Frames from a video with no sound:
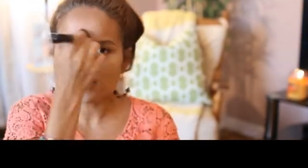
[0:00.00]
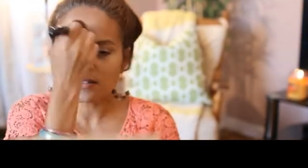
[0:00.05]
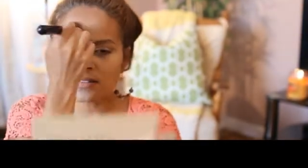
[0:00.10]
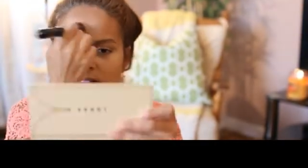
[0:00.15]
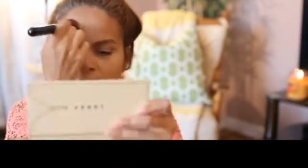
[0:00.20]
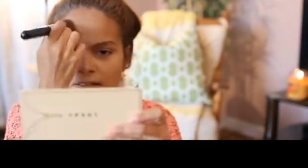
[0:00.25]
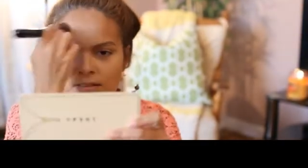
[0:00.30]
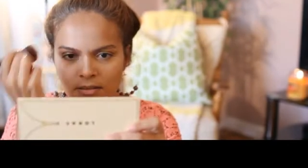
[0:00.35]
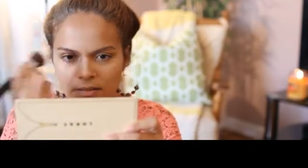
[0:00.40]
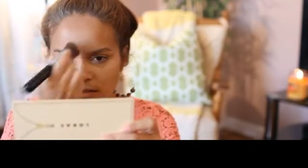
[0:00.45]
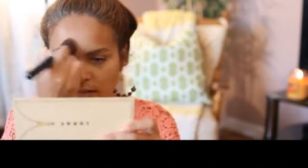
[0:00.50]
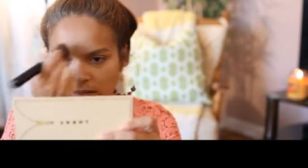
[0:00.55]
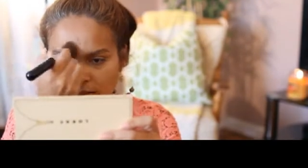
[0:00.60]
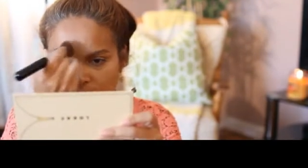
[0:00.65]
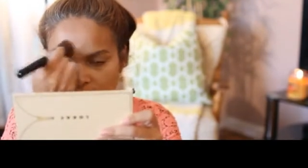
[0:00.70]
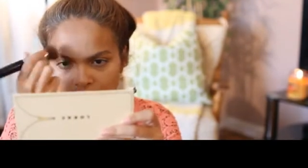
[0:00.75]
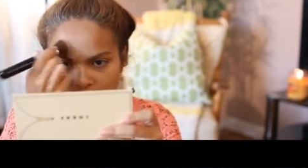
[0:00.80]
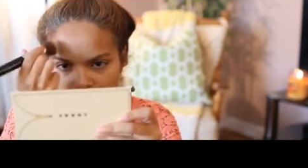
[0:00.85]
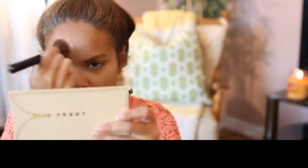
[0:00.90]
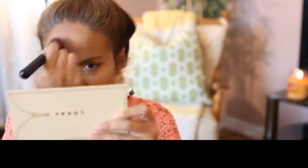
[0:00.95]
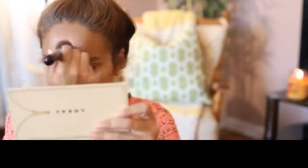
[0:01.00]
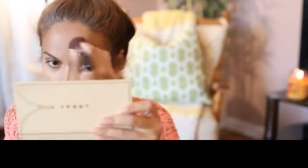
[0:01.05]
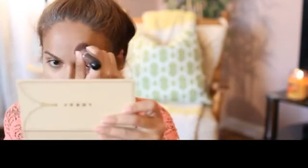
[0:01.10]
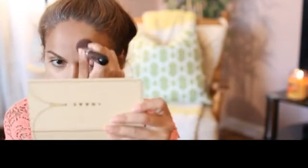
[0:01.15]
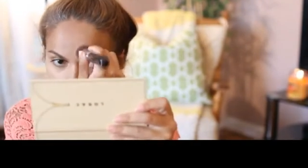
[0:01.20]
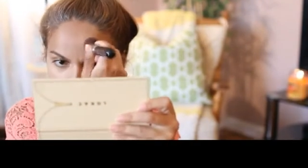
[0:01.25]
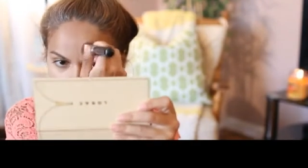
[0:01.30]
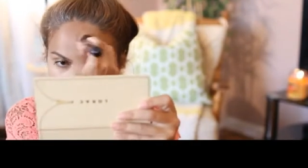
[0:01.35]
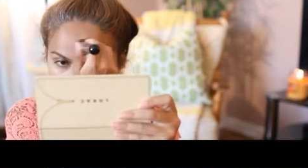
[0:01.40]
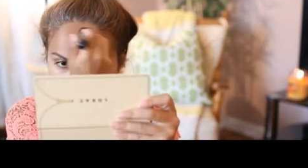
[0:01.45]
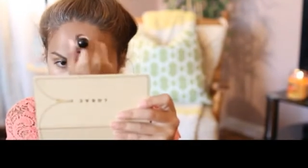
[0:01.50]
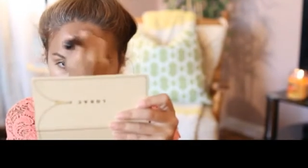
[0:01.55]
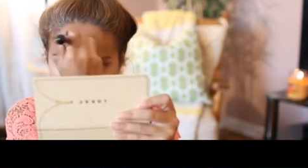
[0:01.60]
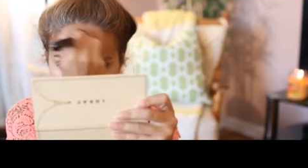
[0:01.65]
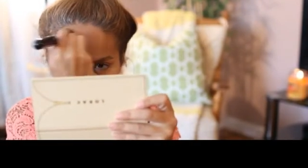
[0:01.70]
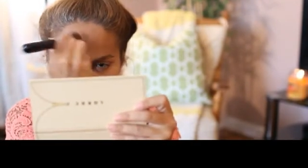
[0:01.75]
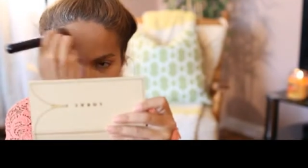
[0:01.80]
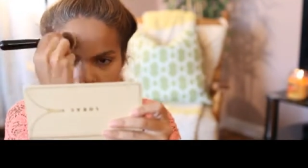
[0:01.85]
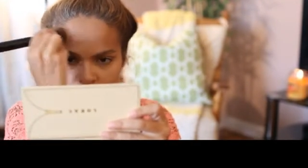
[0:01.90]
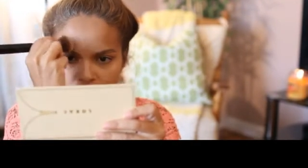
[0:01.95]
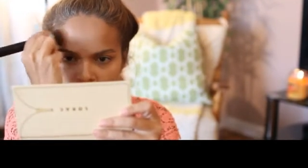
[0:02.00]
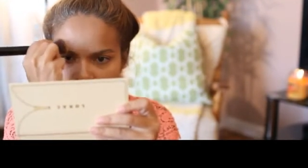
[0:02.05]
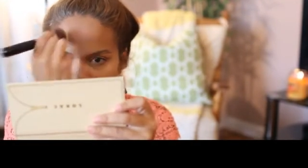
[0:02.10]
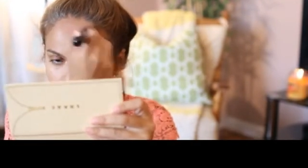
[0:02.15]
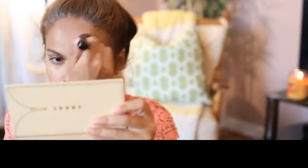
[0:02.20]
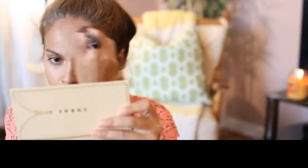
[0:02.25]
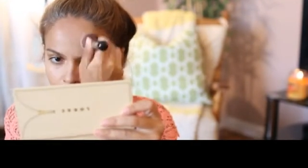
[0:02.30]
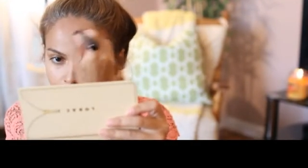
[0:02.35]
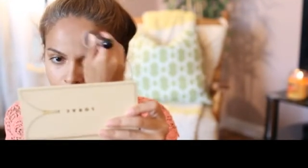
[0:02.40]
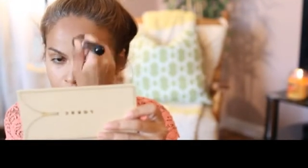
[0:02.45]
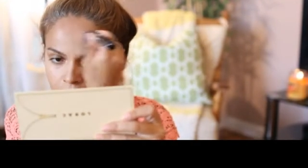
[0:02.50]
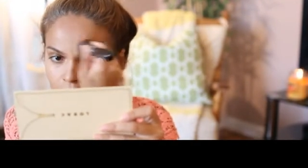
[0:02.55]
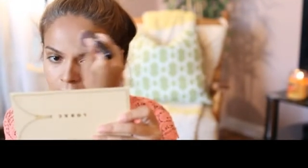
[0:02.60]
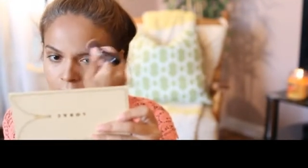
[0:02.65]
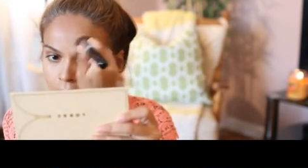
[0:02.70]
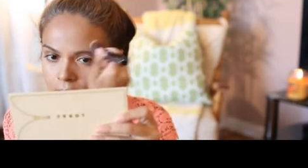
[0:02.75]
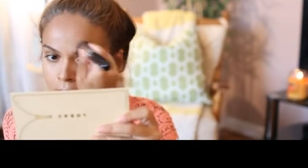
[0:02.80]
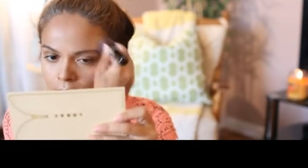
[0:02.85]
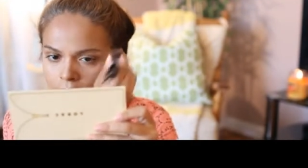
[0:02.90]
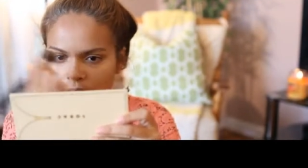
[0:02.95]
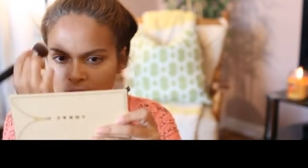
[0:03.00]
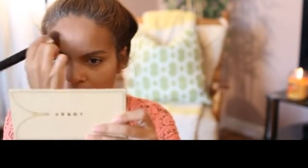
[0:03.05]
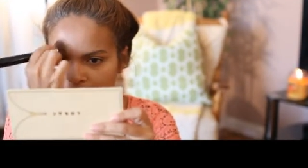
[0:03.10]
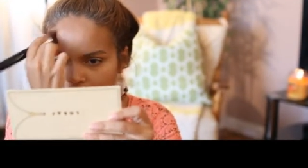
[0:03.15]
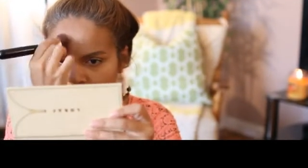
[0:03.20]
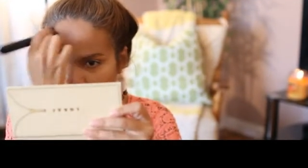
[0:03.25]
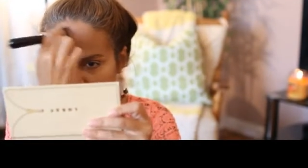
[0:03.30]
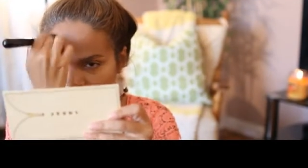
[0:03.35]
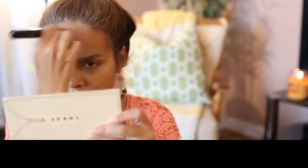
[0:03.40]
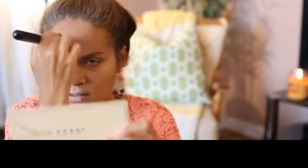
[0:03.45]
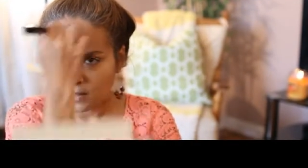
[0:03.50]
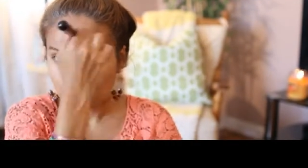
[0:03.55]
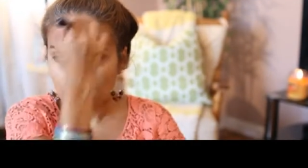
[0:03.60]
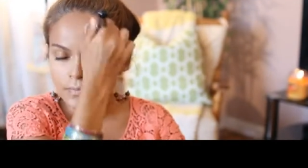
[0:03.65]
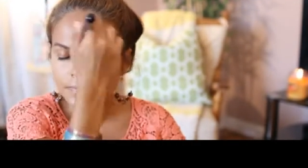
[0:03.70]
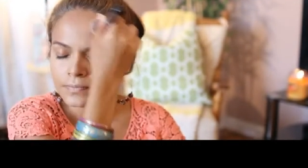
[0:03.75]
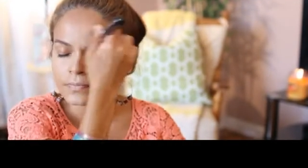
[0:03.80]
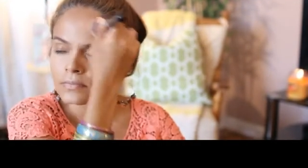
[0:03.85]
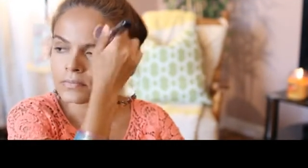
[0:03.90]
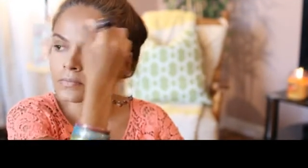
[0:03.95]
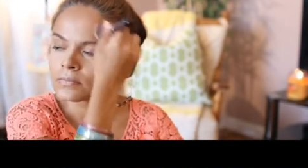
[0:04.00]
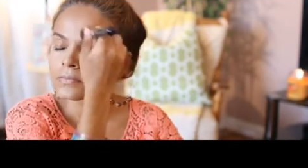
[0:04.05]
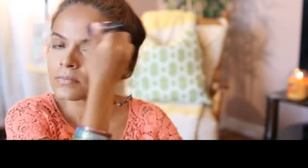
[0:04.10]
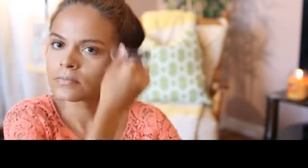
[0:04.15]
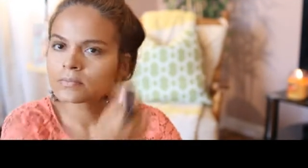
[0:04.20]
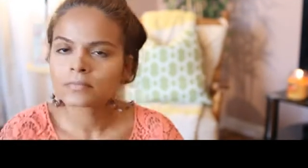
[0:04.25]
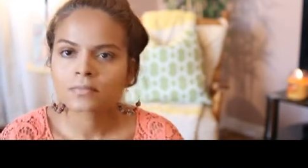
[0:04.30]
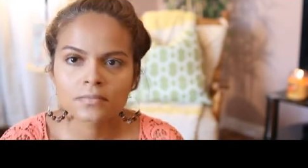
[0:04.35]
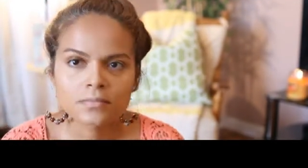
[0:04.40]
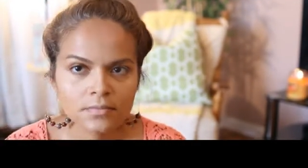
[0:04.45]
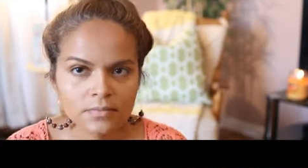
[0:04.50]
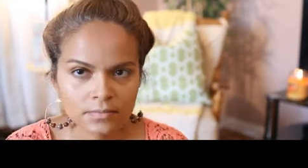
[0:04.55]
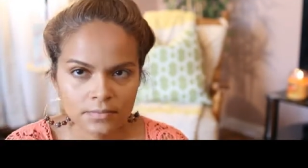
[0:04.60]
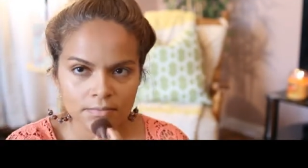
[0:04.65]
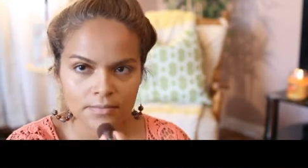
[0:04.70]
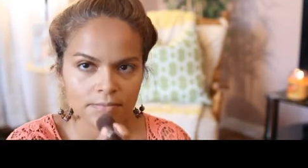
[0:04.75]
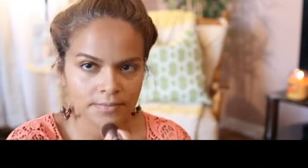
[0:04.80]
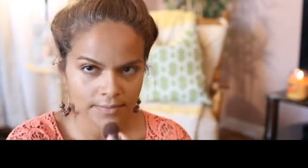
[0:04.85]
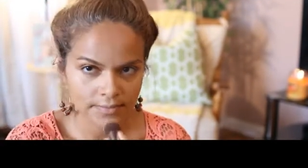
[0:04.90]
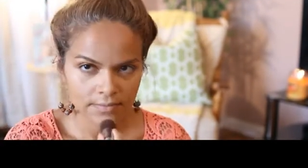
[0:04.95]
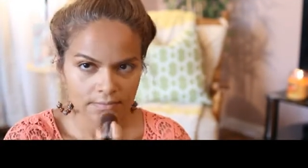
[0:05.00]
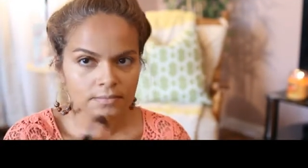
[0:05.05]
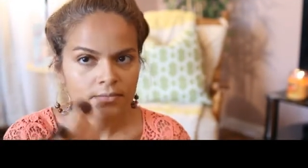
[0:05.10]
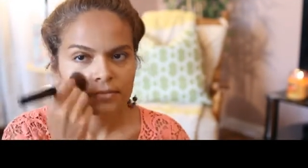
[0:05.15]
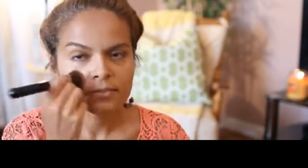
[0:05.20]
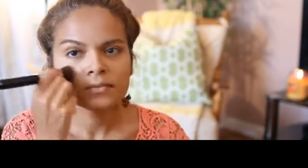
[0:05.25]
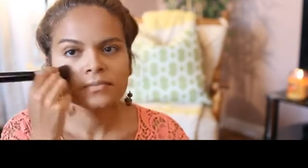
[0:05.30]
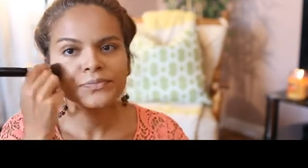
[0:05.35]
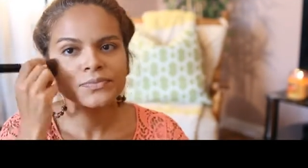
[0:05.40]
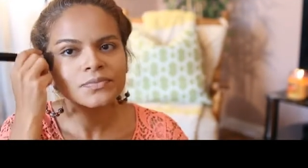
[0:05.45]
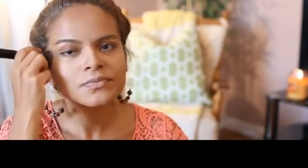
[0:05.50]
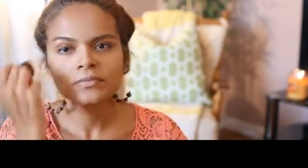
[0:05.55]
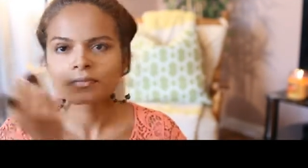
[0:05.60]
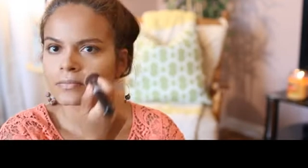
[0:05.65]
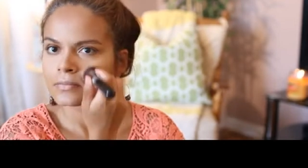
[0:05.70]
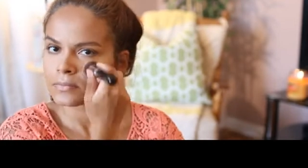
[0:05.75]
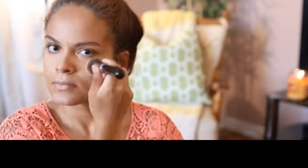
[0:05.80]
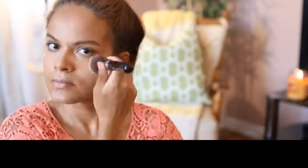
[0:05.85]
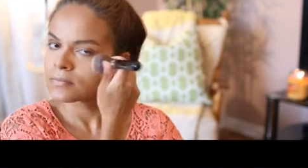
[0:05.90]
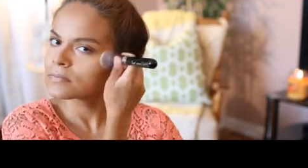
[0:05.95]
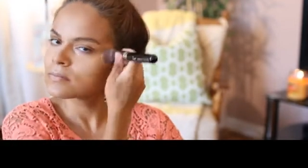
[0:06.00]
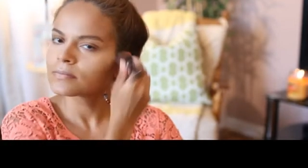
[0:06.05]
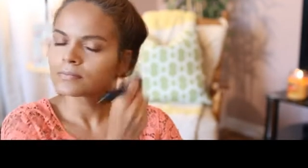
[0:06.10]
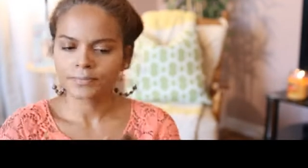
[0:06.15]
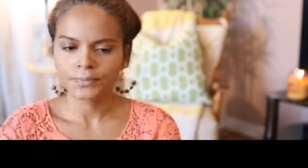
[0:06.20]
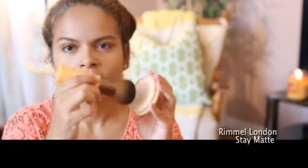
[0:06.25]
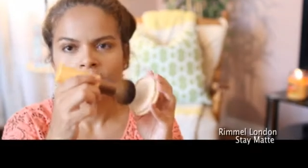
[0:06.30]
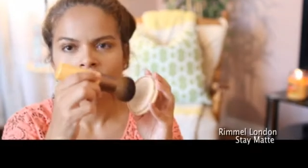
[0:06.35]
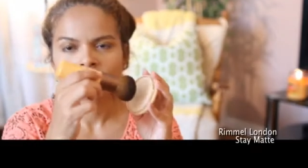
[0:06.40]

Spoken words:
Once that's all blended out, I like to go back in with my foundation brush and smooth out any of the harsh lines.